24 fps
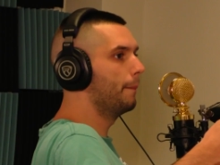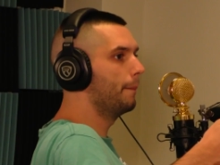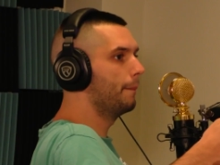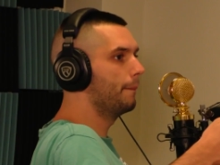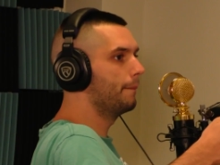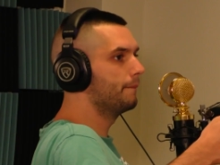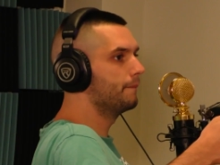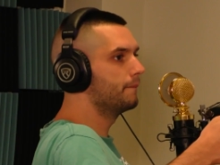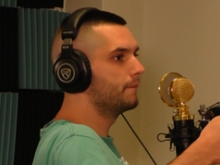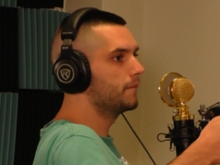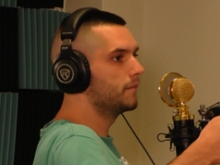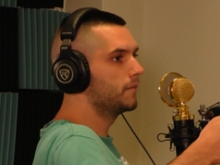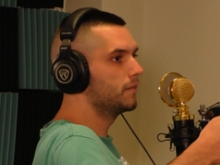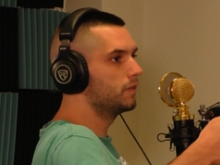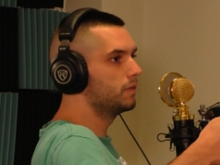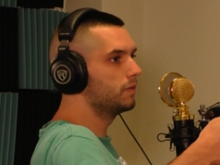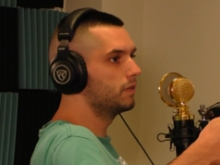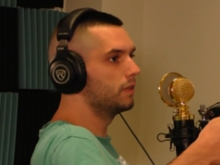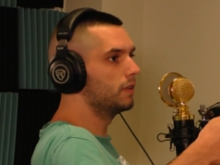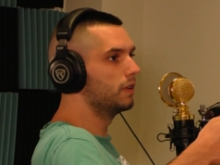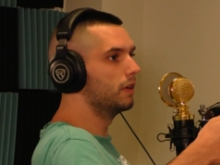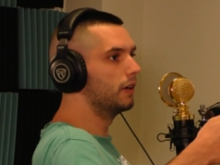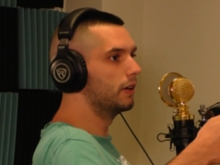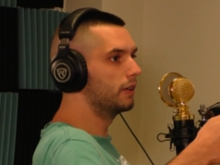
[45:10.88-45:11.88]
like
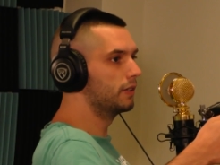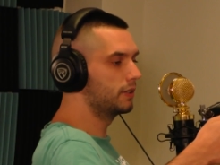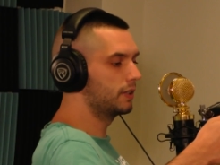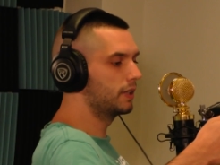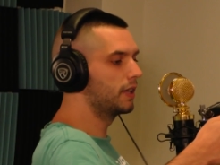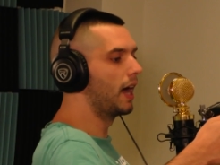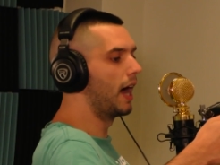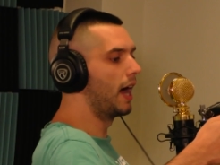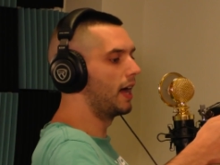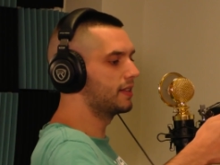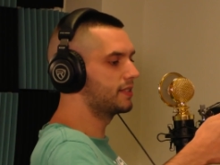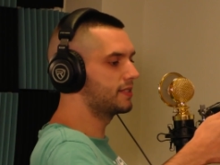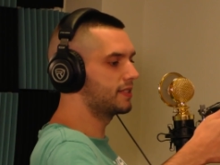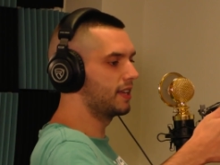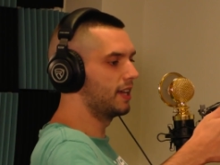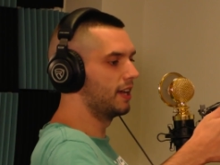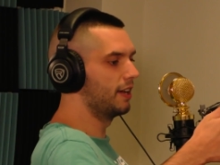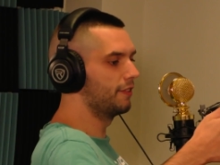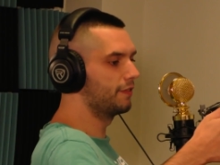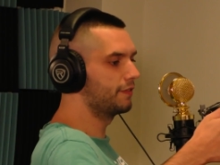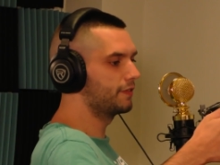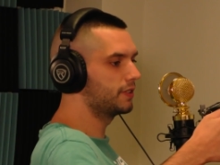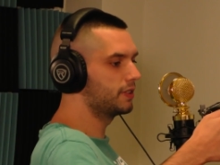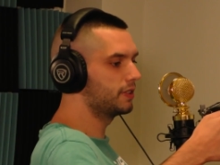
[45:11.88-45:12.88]
legit God's Gift. God's
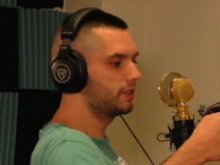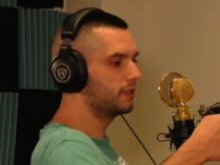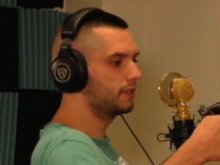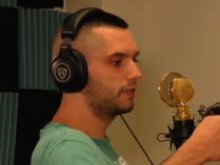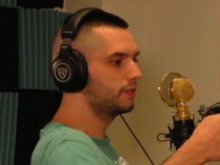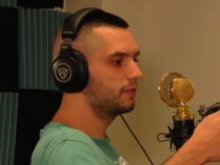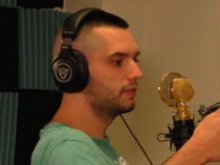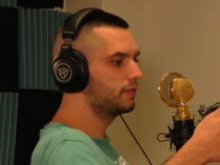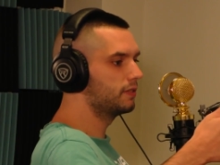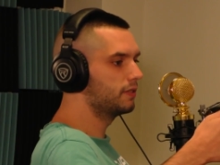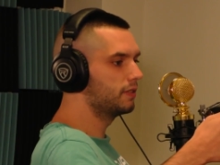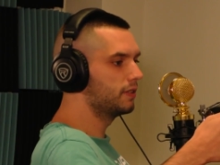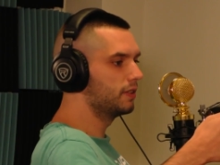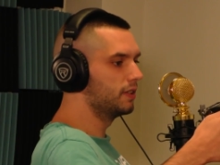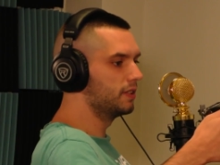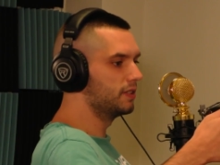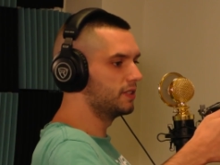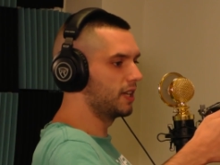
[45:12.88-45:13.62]
Gift. That's crazy.